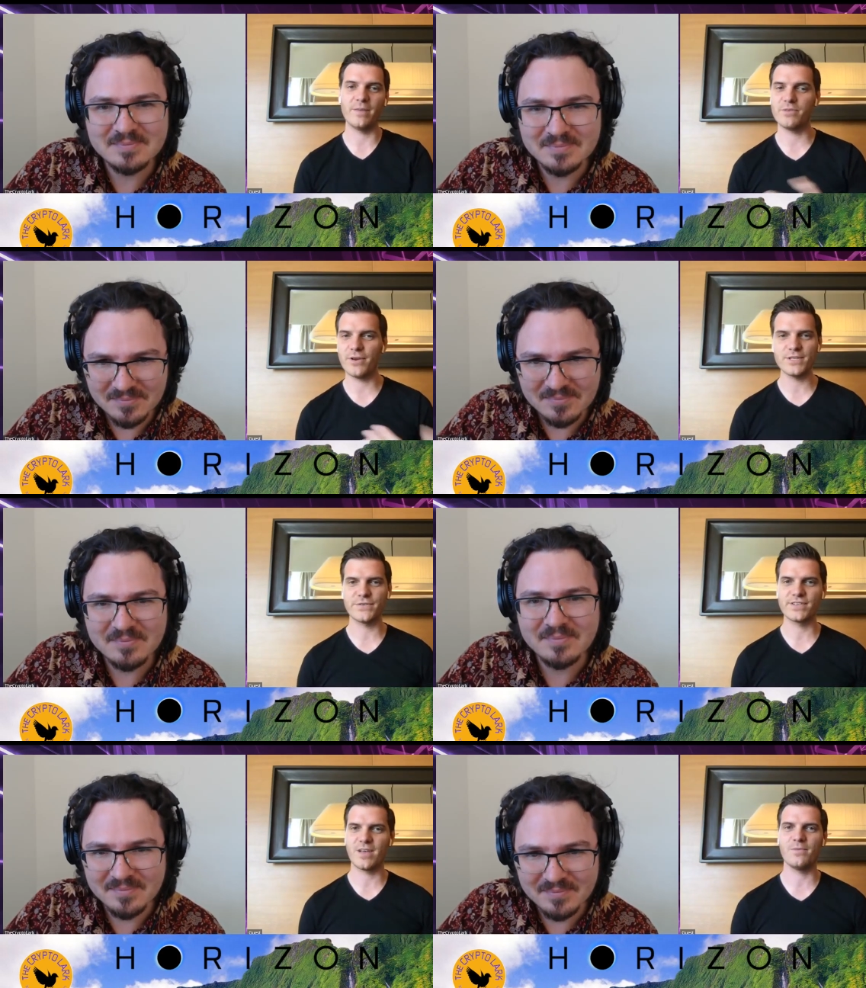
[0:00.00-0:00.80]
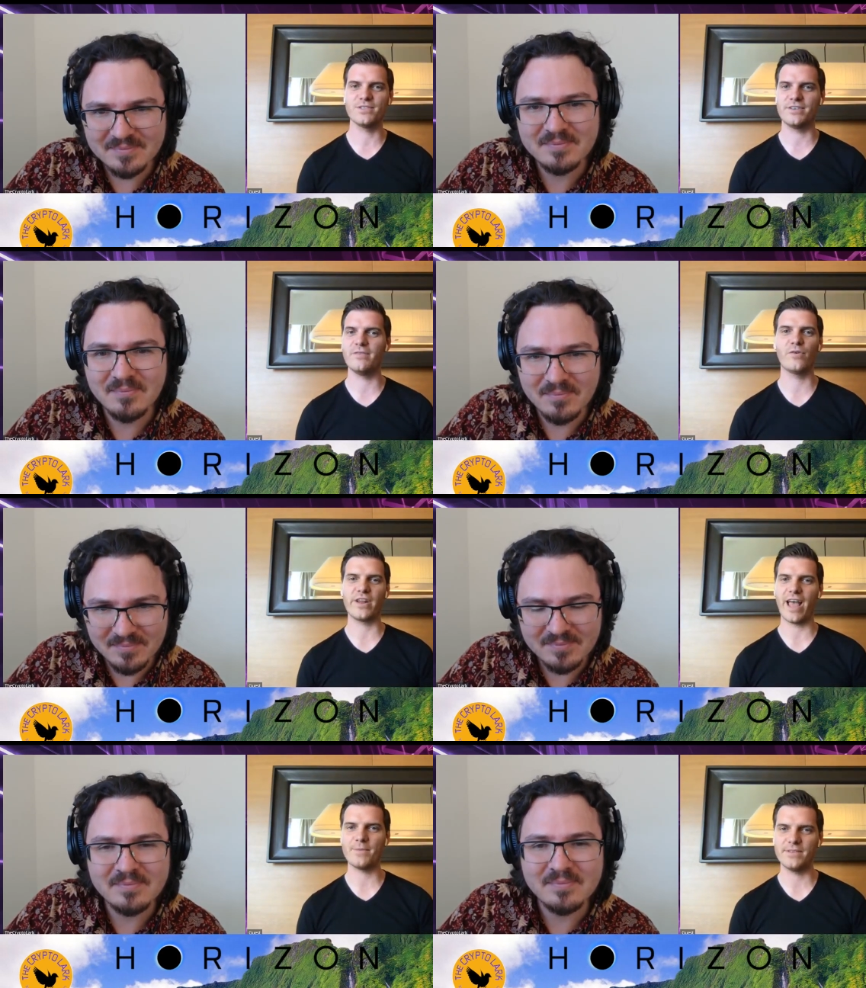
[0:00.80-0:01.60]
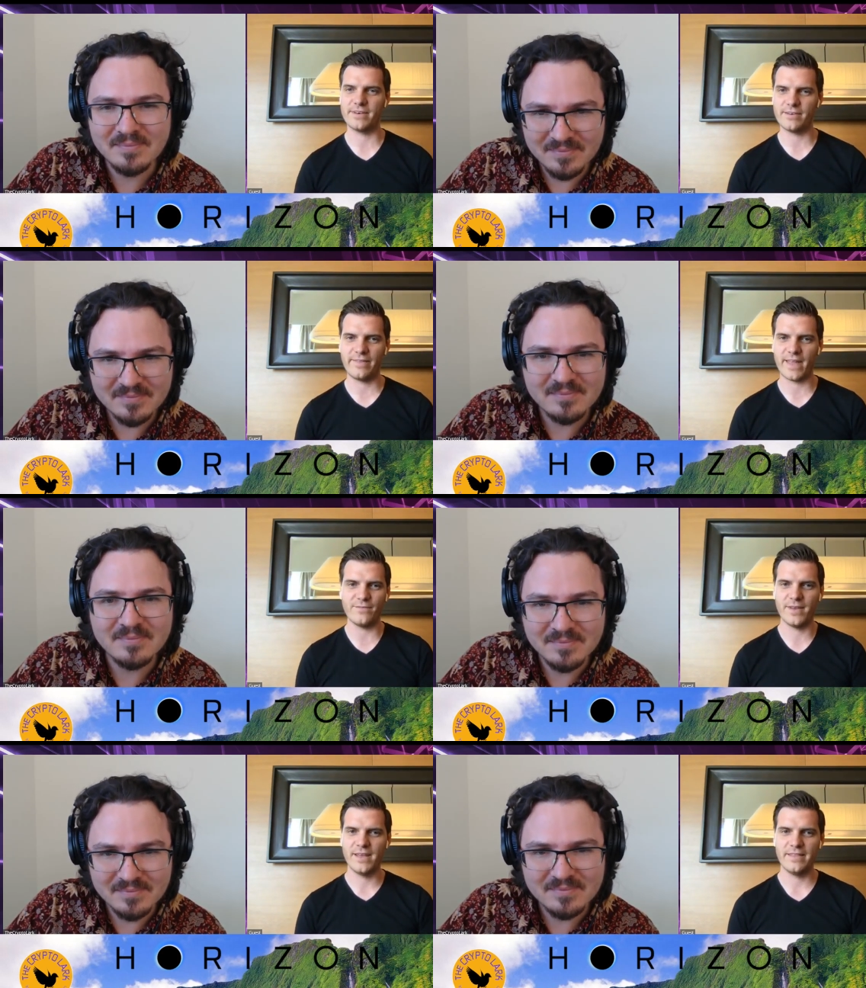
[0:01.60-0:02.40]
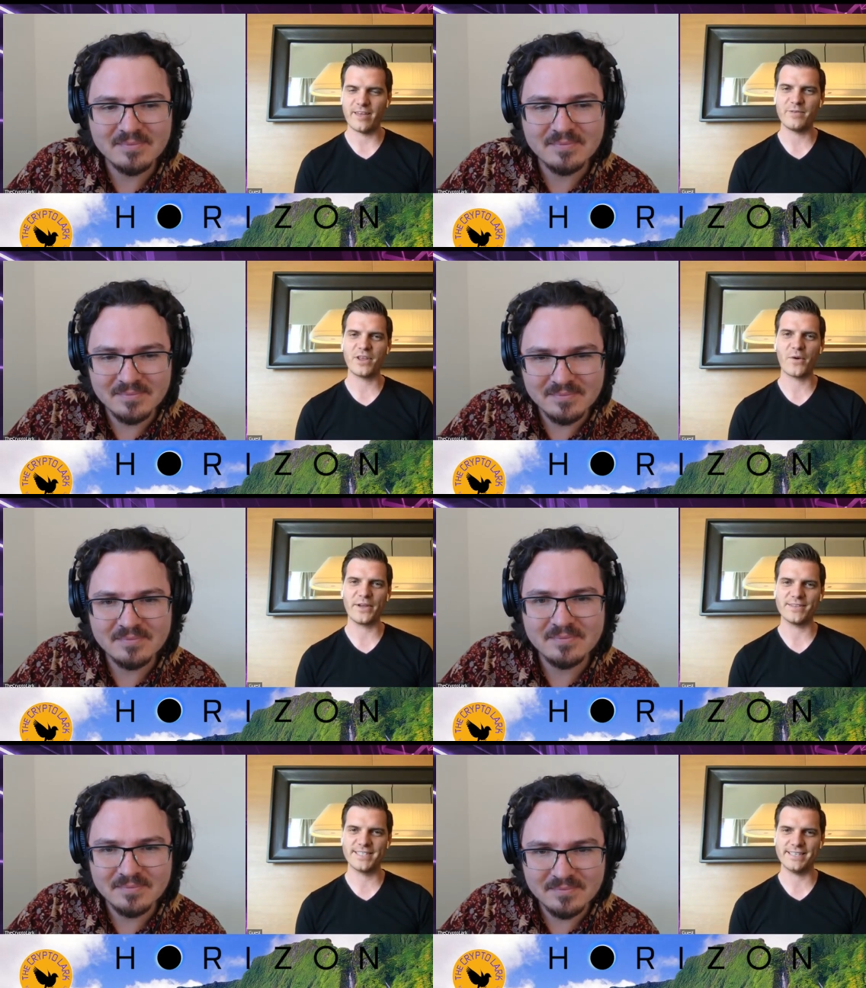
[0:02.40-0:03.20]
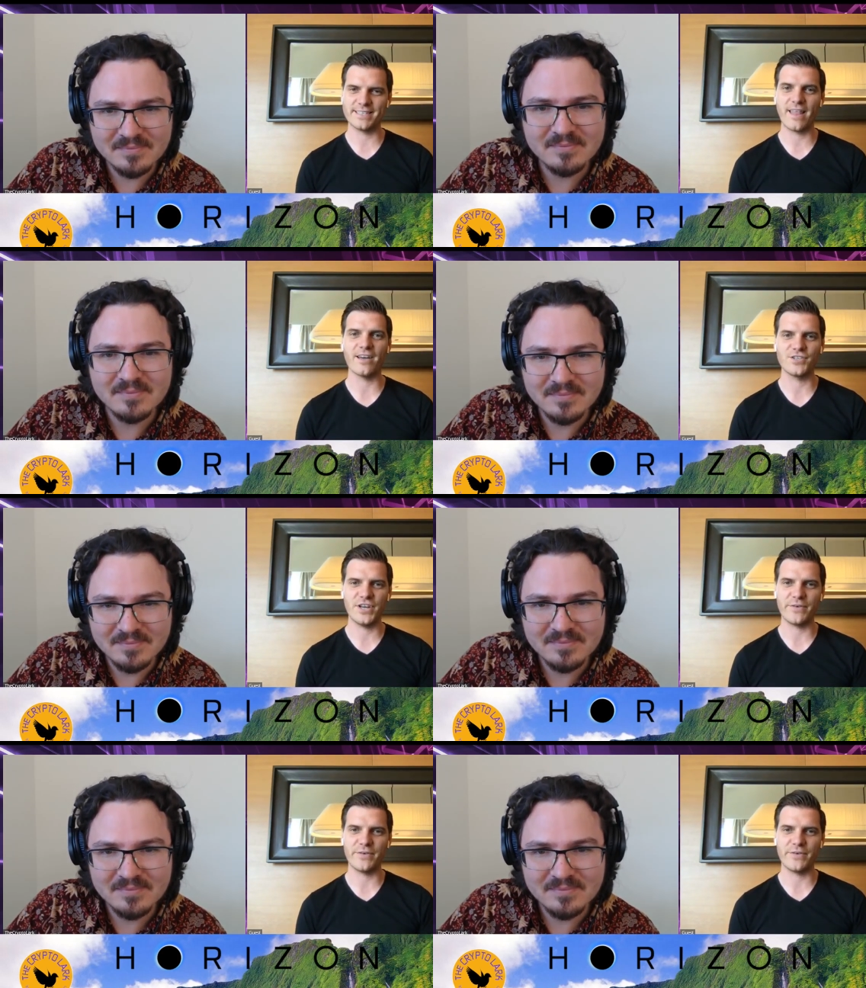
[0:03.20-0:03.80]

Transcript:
Speaker 1: But those are examples that have already happened and, and they've They've been going on since last year, in